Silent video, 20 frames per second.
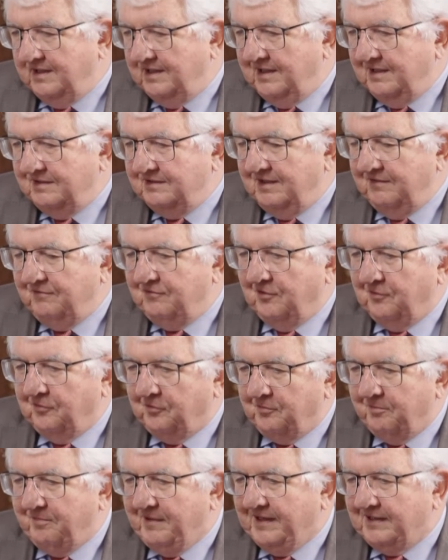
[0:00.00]
And if you
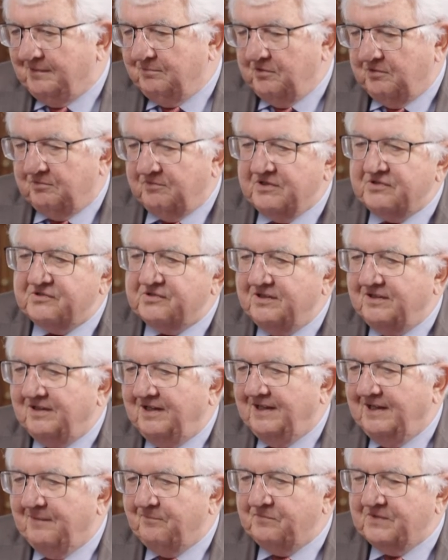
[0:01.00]
look back more
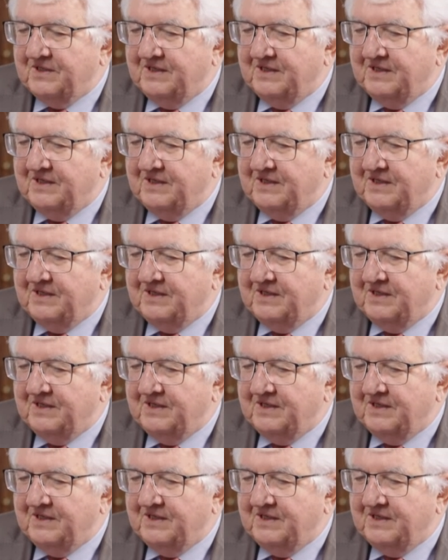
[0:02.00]
recently,